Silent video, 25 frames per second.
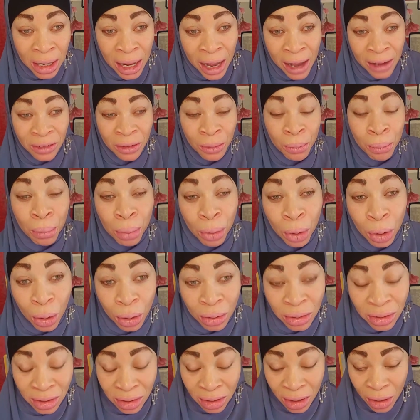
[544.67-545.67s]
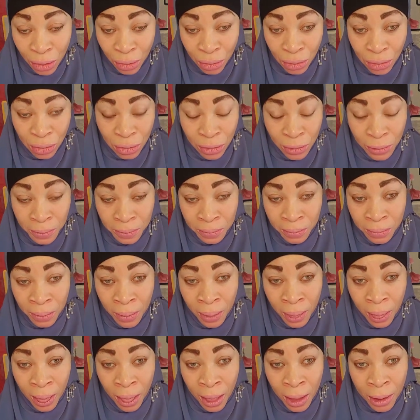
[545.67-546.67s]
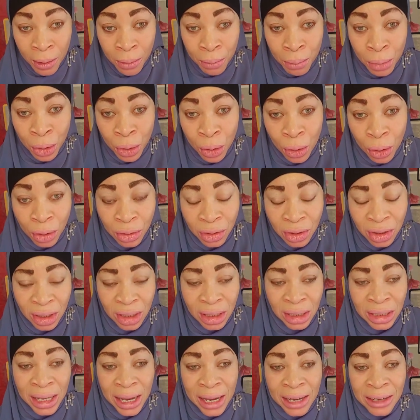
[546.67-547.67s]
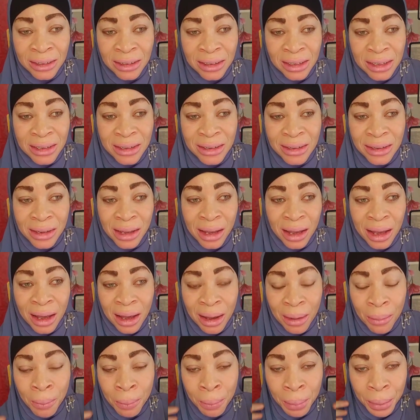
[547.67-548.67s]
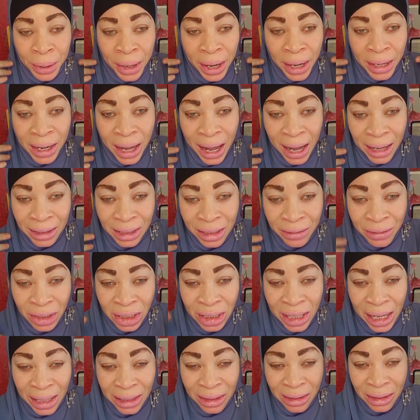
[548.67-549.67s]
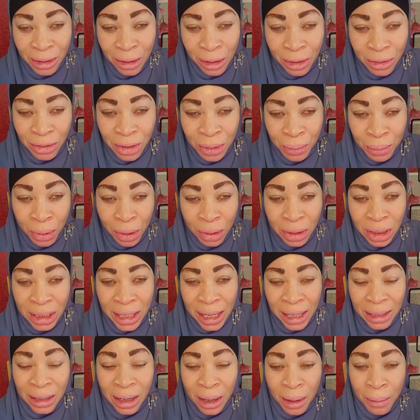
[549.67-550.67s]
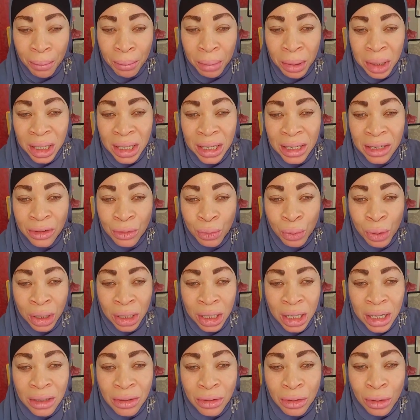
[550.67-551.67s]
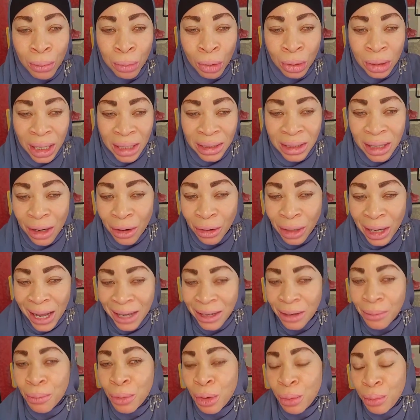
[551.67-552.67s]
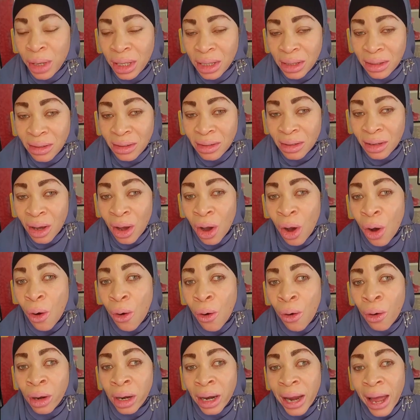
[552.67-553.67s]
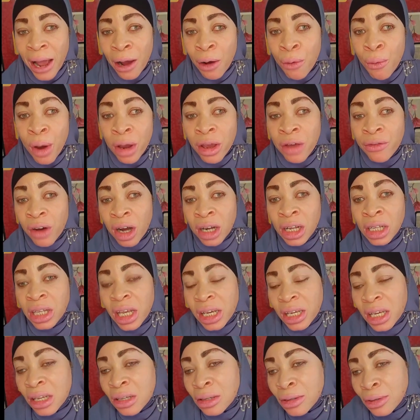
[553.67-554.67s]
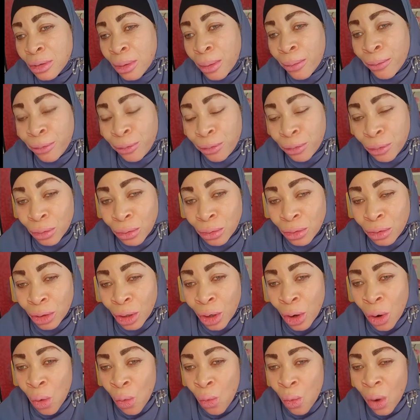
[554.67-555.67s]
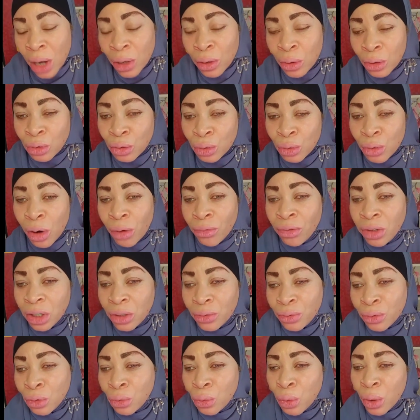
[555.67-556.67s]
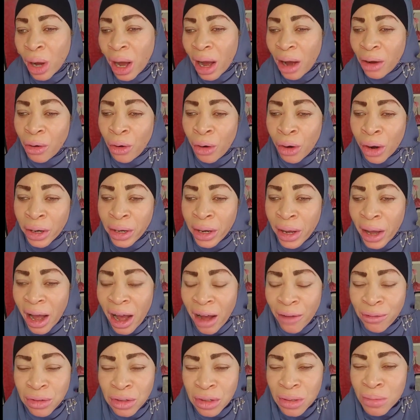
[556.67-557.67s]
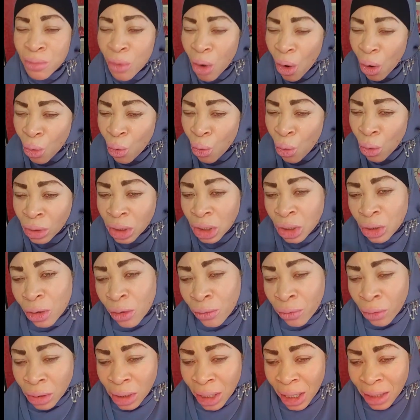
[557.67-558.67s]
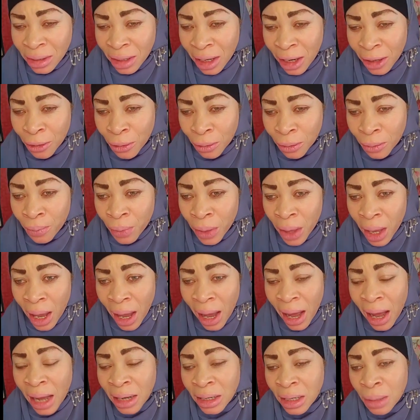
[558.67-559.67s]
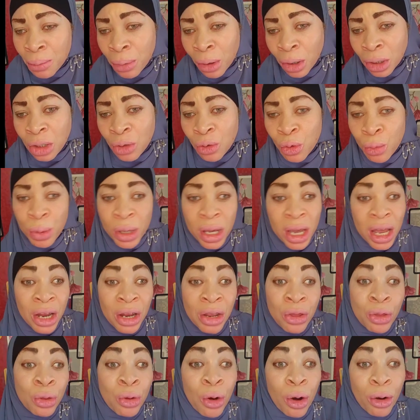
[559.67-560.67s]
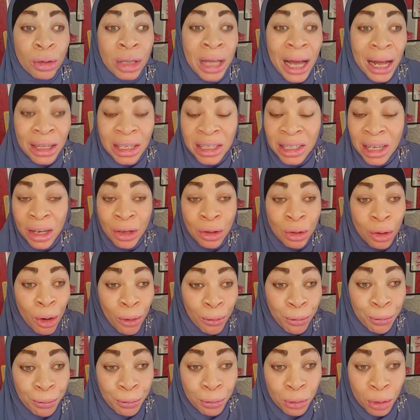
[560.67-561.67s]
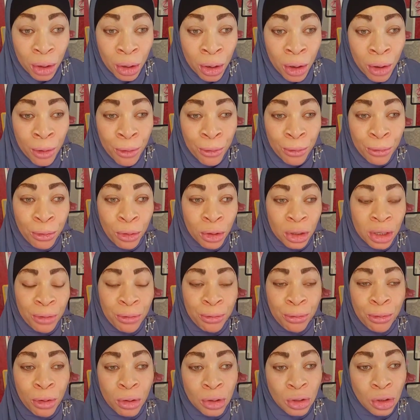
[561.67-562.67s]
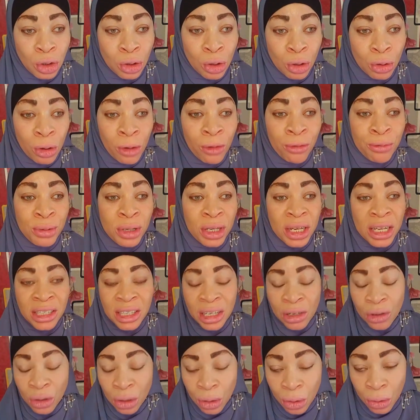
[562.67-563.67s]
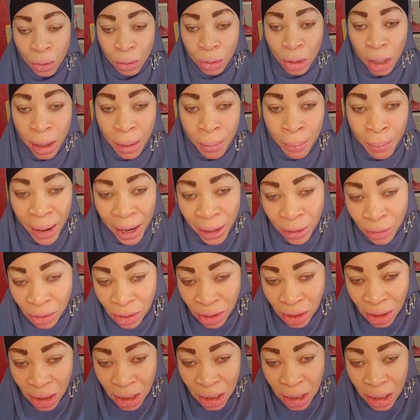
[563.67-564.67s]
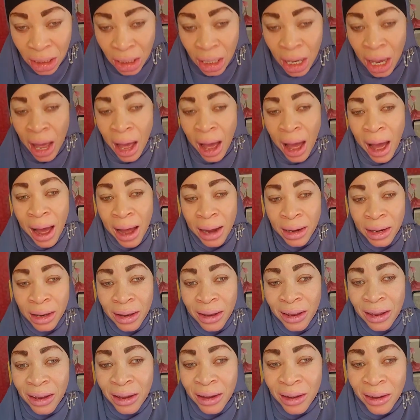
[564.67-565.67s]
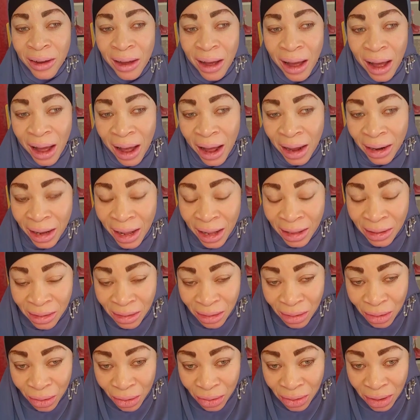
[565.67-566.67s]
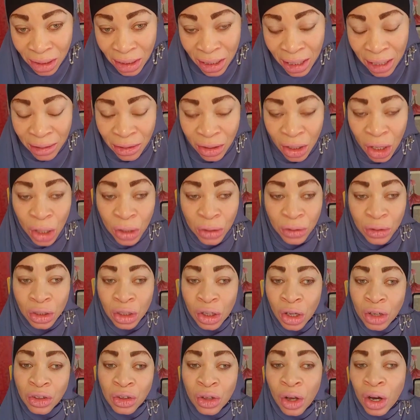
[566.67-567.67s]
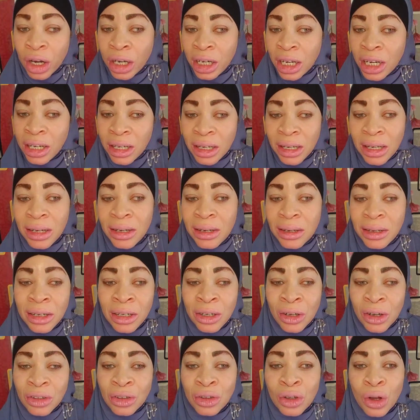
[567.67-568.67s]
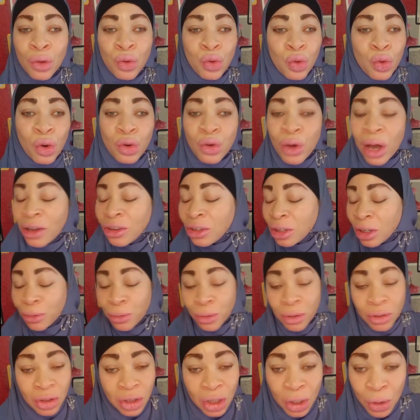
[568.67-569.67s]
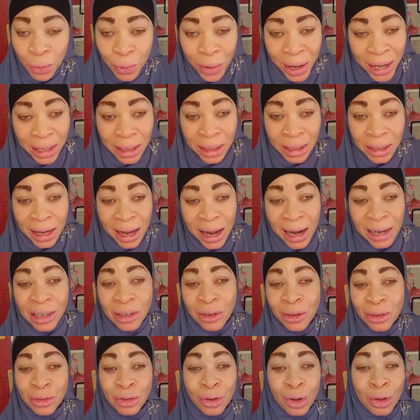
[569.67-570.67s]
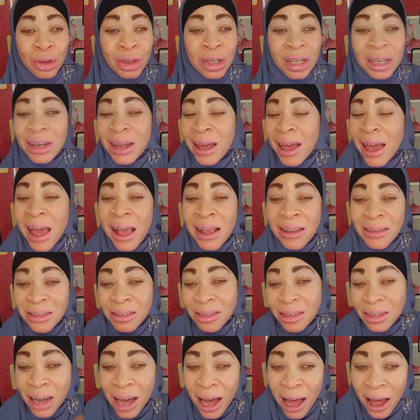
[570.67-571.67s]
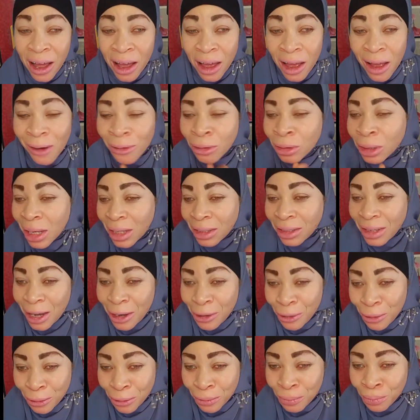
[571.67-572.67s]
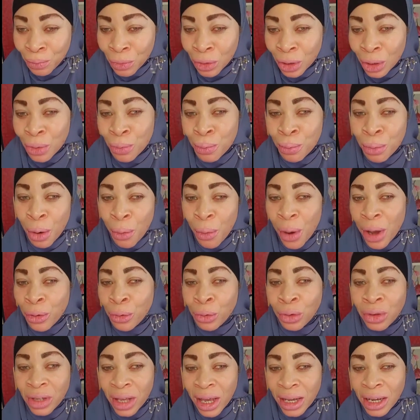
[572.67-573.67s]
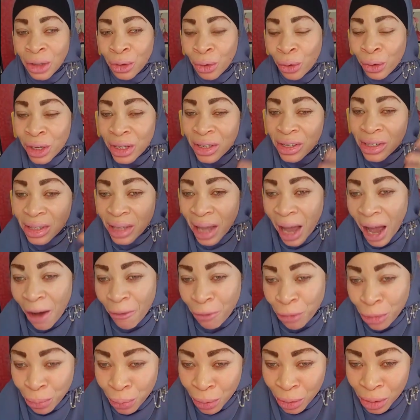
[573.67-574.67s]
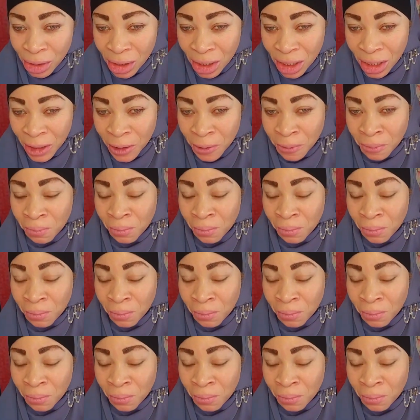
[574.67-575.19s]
that's the blood cells, because there is this brain activity that tells the body that please, we need some glutathione at the moment. Unlike when you've already taken some food, 1 or 2 of these food will already have small quantity of glutathione, and the body will be enough. That is enough for the function of being a xenobiotic and an antioxidant. So it does not really need, it does not know you are using it for skin whitening, and it does not need extra glutathione. But when you take it on a starved body,